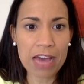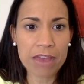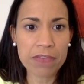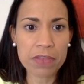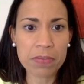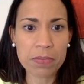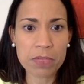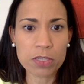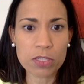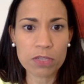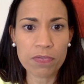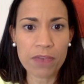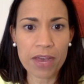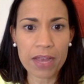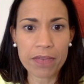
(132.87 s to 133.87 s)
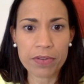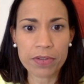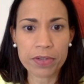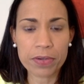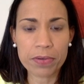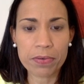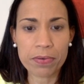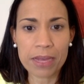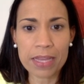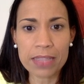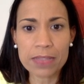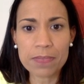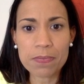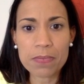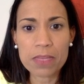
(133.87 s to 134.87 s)
the muscle fiber,
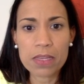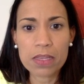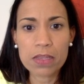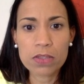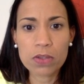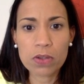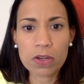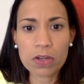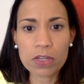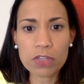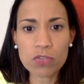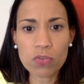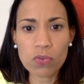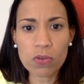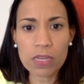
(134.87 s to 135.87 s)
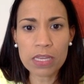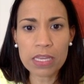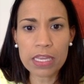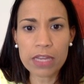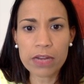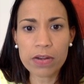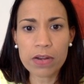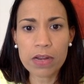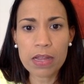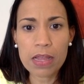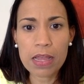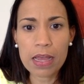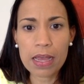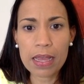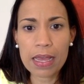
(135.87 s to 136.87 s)
right? So I'm gonna draw in here.
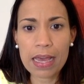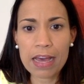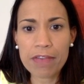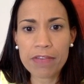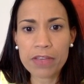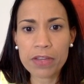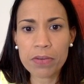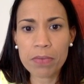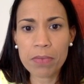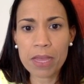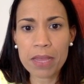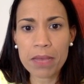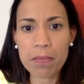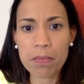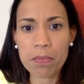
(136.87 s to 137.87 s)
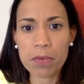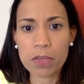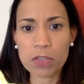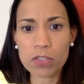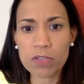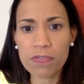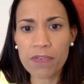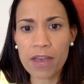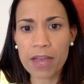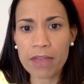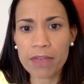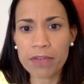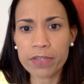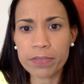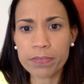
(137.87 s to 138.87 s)
I have here my muscle
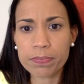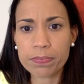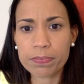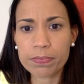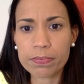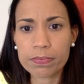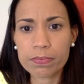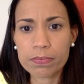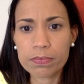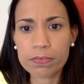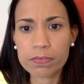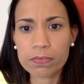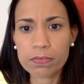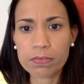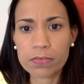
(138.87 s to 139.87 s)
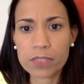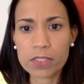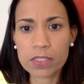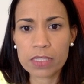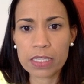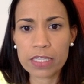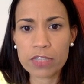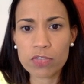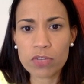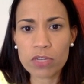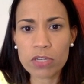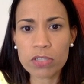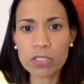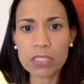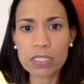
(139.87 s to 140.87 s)
fiber,
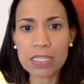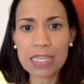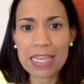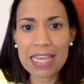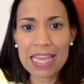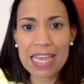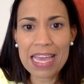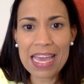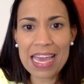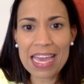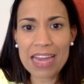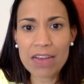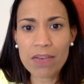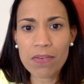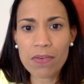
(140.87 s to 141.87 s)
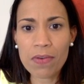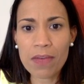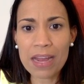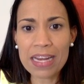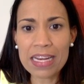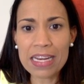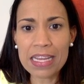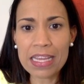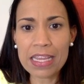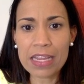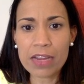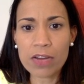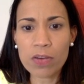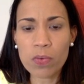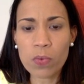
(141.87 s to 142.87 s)
cylindrical, and right in
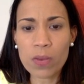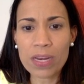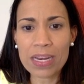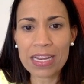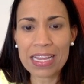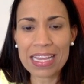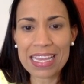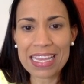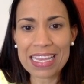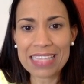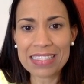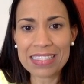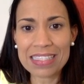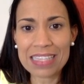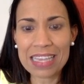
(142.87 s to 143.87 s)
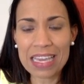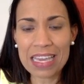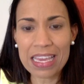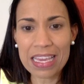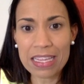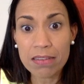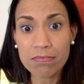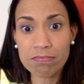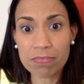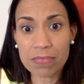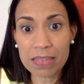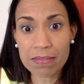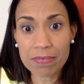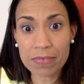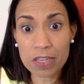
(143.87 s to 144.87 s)
here, when it's in
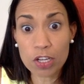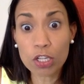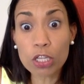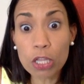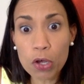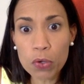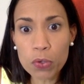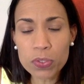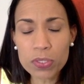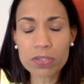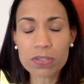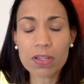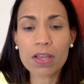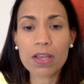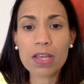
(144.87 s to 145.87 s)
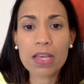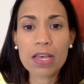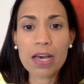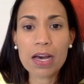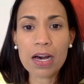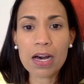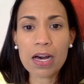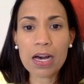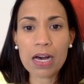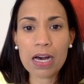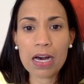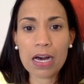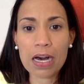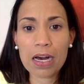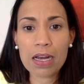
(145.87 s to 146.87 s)
close,
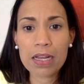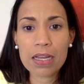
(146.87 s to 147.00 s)
not